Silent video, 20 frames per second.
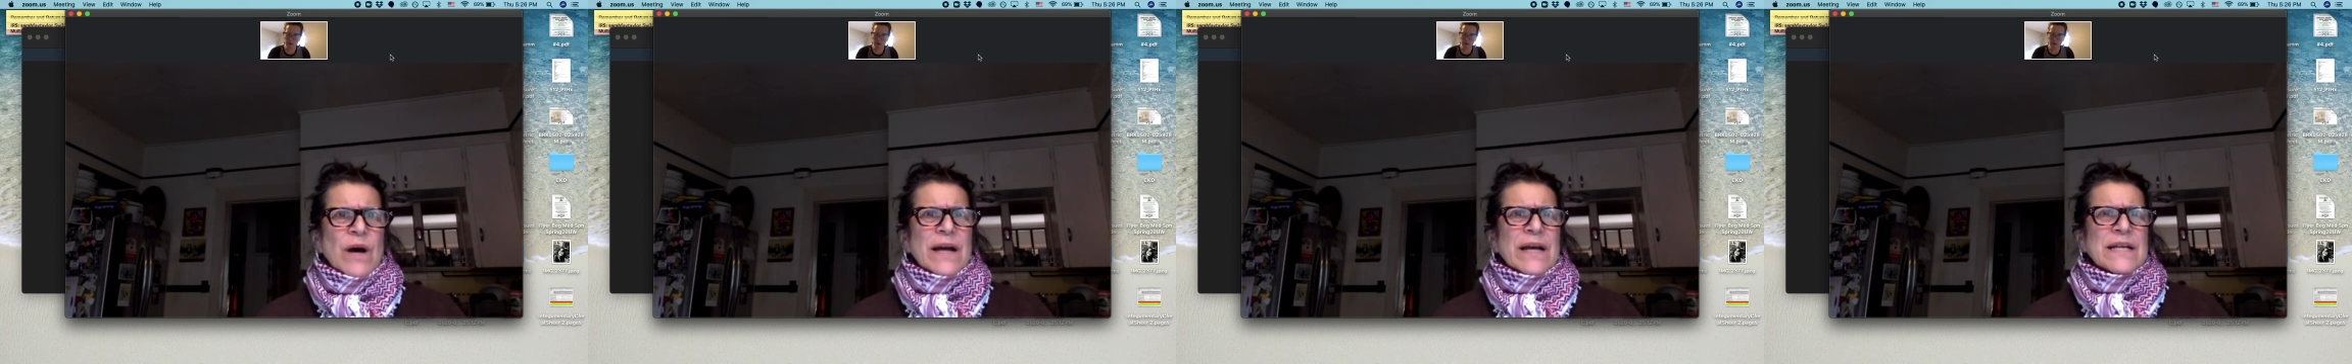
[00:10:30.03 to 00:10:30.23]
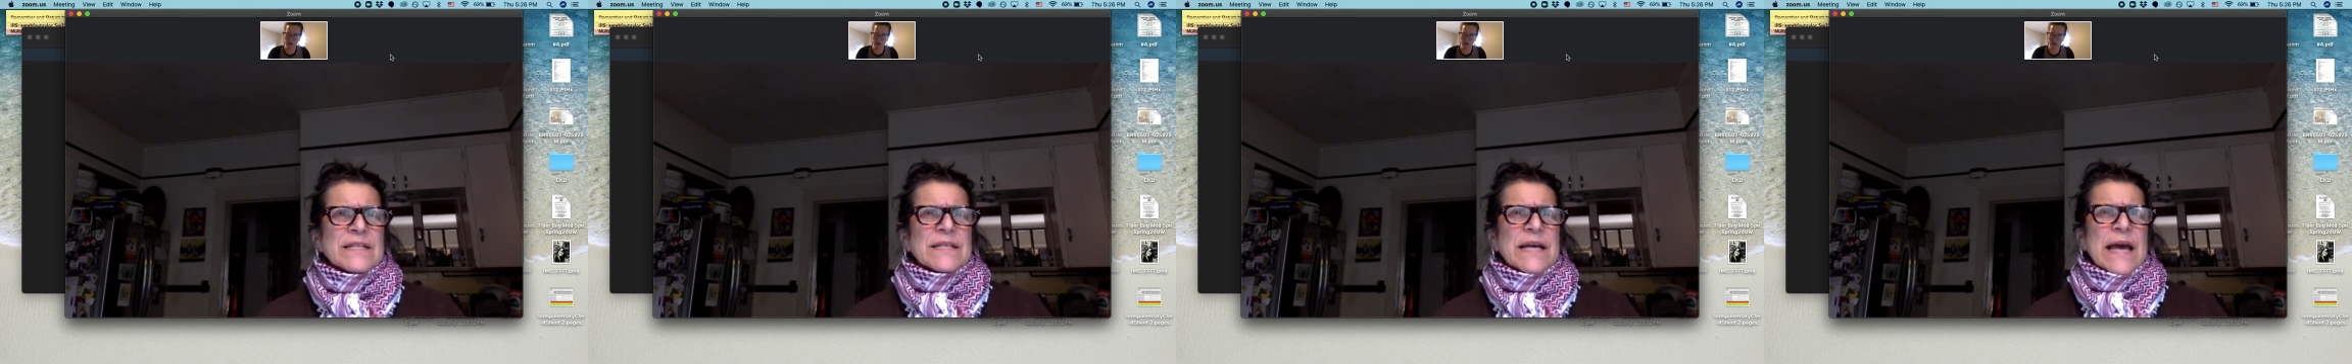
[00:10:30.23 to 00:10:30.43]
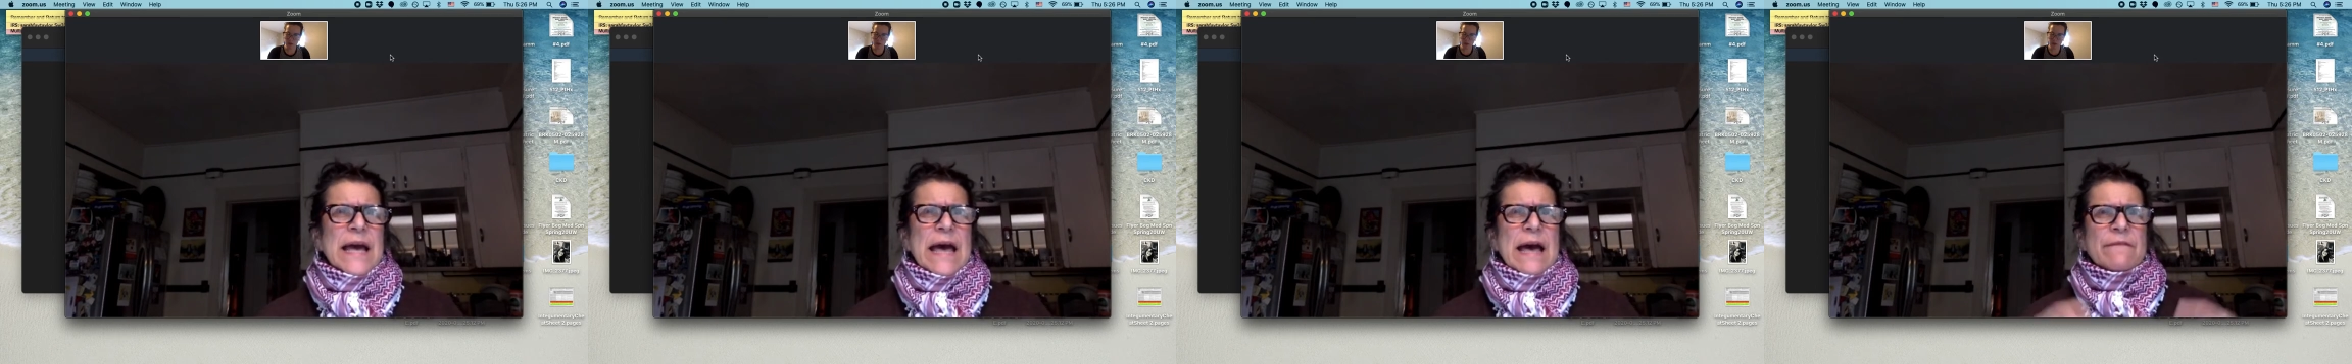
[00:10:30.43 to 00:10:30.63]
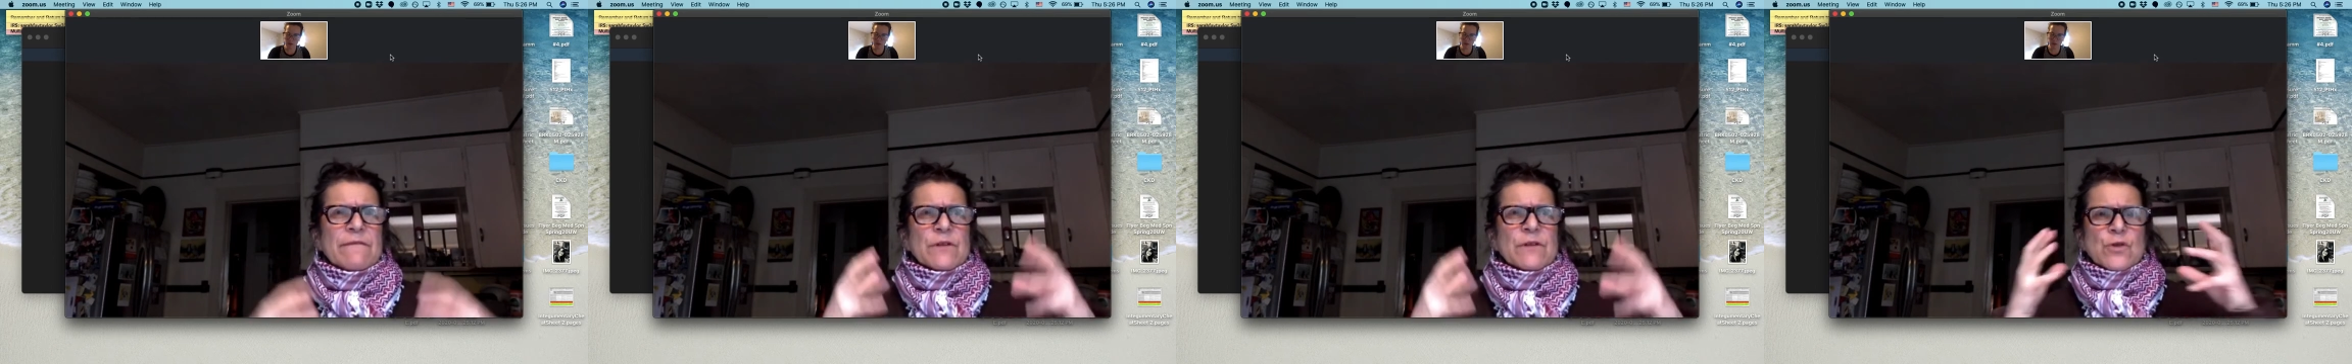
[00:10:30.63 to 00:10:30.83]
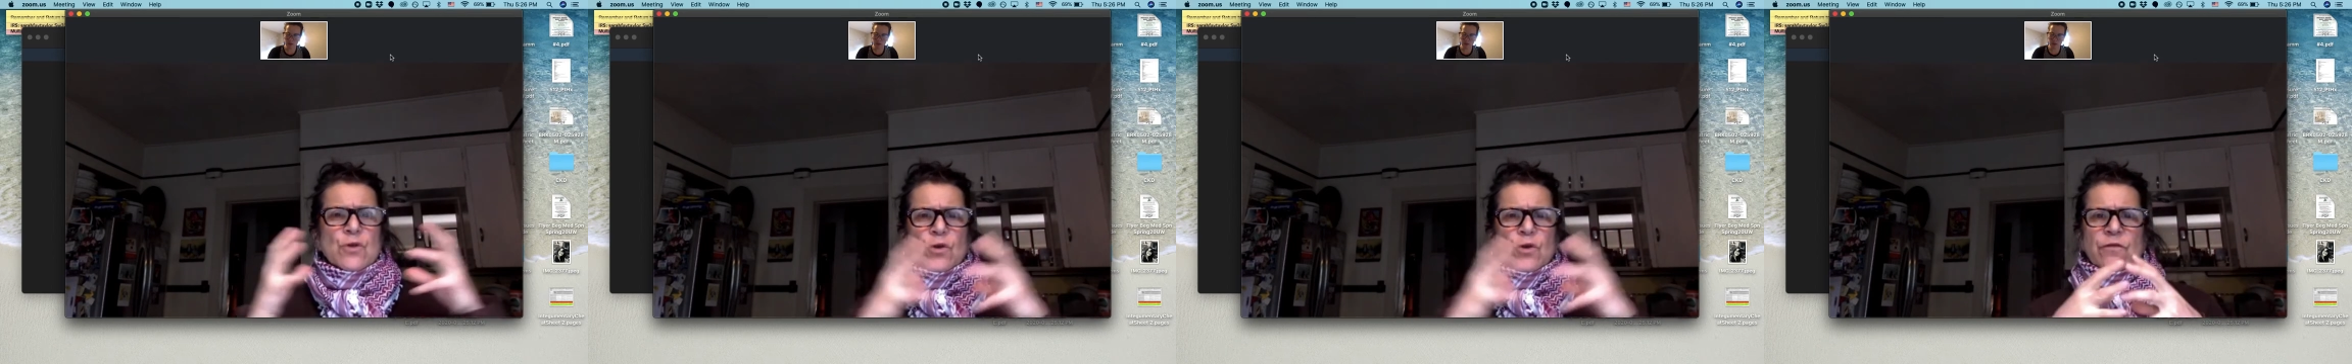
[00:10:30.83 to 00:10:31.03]
because I
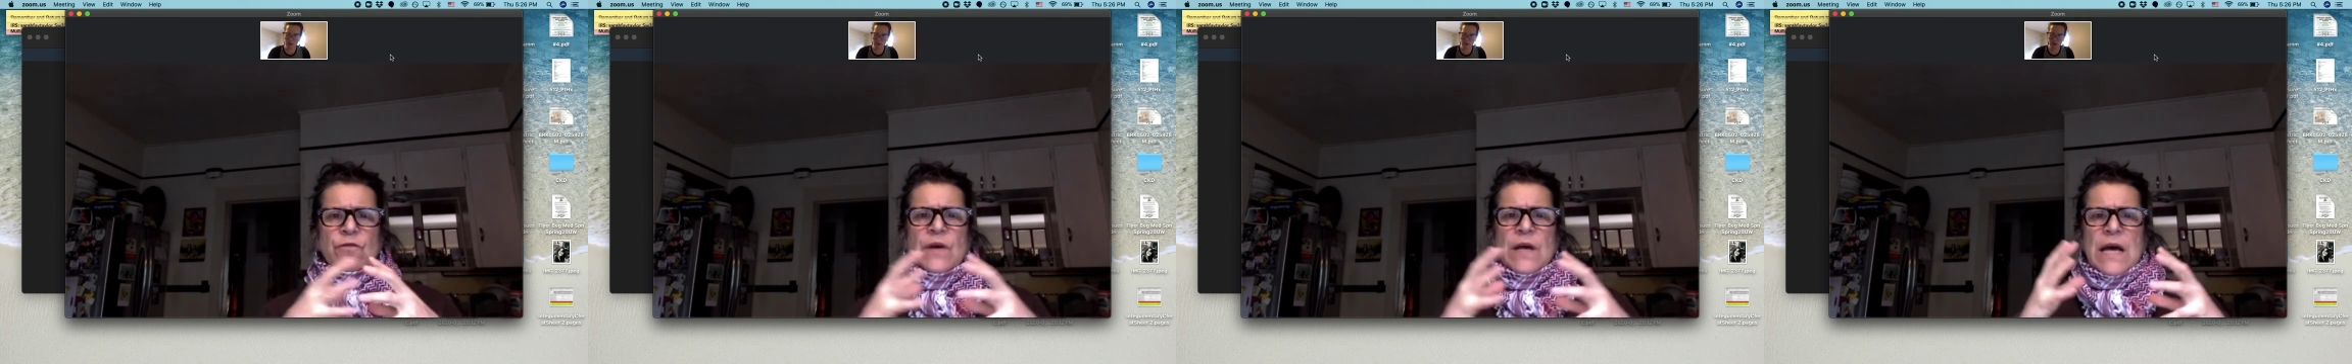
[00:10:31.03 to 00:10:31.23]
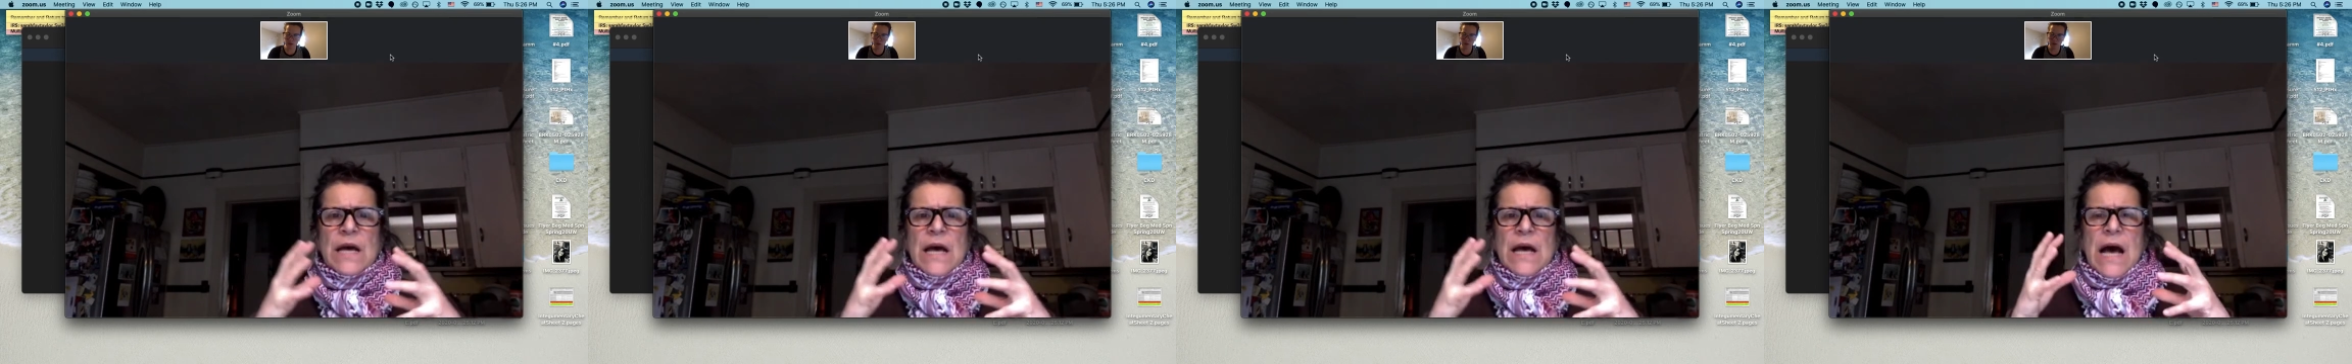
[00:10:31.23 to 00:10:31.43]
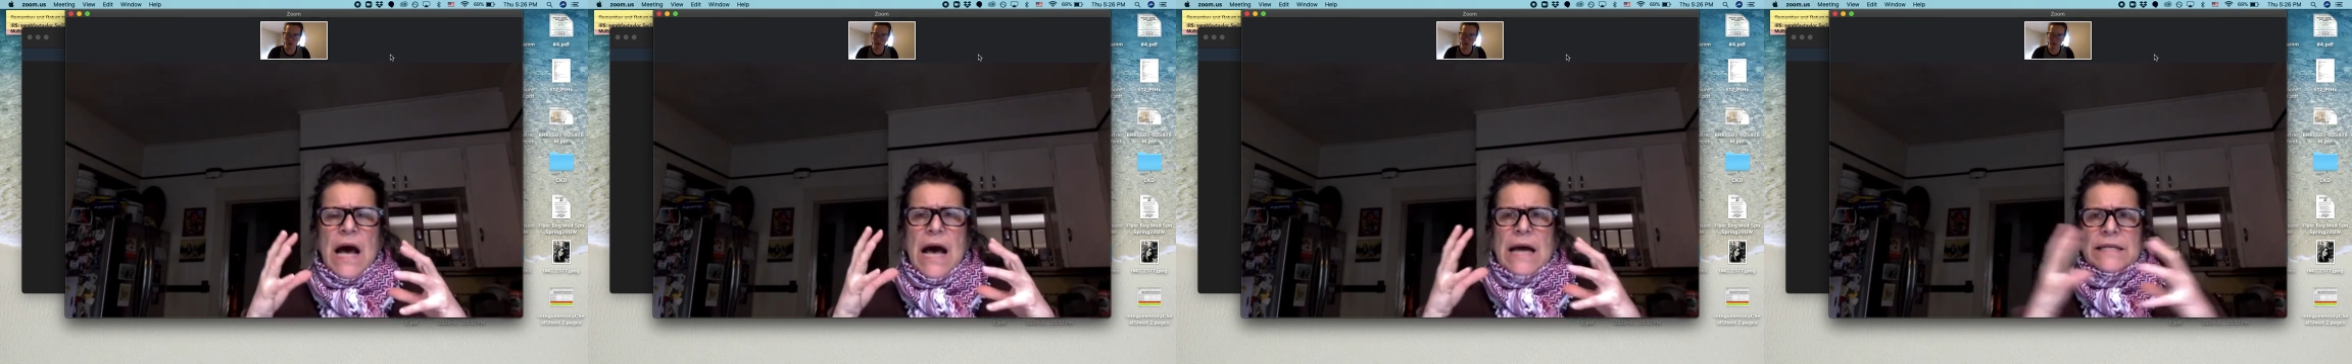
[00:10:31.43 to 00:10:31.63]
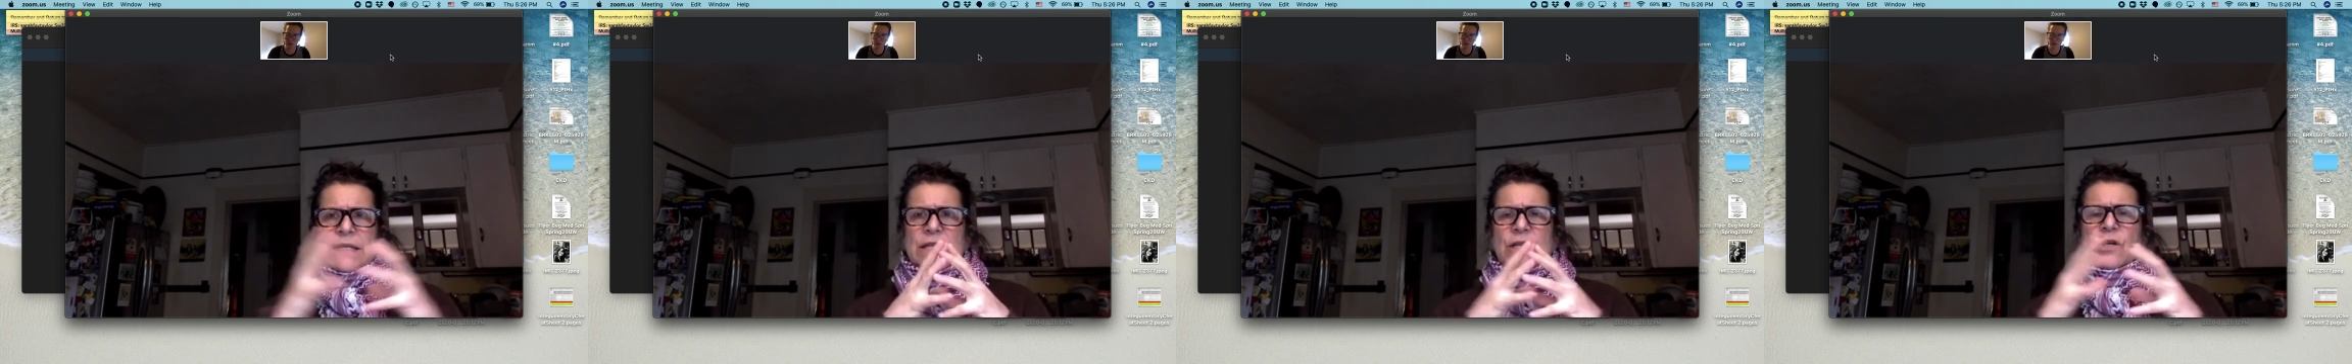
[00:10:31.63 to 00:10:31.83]
haven't I